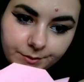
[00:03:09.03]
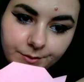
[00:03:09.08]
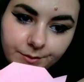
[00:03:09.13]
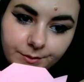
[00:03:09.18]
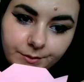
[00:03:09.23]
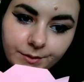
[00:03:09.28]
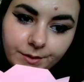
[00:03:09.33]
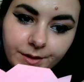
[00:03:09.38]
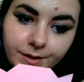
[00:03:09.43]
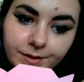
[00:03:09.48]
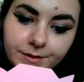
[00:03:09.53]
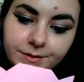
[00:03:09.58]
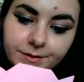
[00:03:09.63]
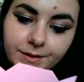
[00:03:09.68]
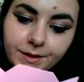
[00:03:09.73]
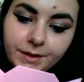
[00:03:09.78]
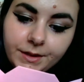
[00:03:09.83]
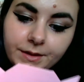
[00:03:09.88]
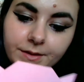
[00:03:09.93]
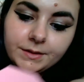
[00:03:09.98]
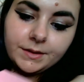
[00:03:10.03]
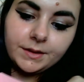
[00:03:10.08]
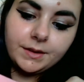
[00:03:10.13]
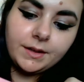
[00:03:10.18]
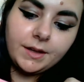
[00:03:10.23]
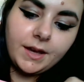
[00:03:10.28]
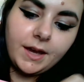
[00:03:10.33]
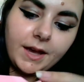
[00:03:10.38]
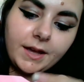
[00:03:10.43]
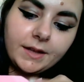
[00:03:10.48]
So there is the
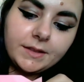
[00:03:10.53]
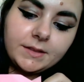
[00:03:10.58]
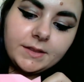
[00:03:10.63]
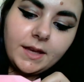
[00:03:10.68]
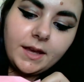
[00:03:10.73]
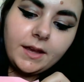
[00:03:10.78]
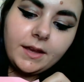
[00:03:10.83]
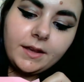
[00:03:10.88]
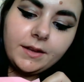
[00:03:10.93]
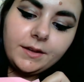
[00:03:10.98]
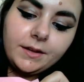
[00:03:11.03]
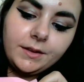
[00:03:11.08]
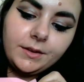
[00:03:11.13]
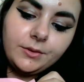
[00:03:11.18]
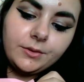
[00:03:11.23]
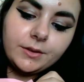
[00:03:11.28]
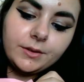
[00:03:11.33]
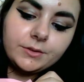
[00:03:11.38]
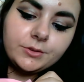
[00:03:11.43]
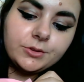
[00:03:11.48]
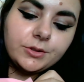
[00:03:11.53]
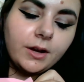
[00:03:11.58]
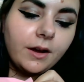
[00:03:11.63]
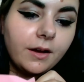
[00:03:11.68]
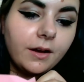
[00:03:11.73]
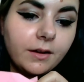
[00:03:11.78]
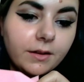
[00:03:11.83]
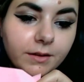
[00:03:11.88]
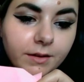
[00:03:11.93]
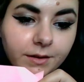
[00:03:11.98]
cat's head. You can
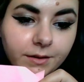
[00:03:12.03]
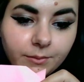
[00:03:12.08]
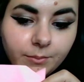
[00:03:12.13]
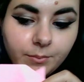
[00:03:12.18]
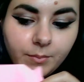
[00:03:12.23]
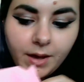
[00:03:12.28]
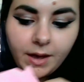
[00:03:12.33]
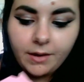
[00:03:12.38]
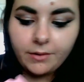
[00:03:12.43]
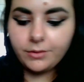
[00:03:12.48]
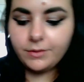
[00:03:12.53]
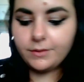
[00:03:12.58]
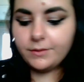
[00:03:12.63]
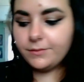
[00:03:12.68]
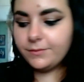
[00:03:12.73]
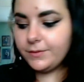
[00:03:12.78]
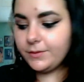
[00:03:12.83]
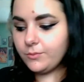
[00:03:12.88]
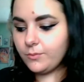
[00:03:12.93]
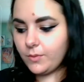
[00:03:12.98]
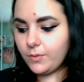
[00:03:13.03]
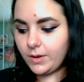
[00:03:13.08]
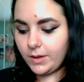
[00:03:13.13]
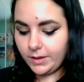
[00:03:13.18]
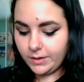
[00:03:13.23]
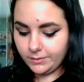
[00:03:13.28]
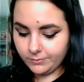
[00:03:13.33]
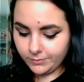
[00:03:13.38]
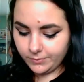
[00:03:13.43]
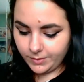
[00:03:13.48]
draw a little mouth if you
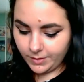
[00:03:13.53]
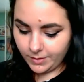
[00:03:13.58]
want.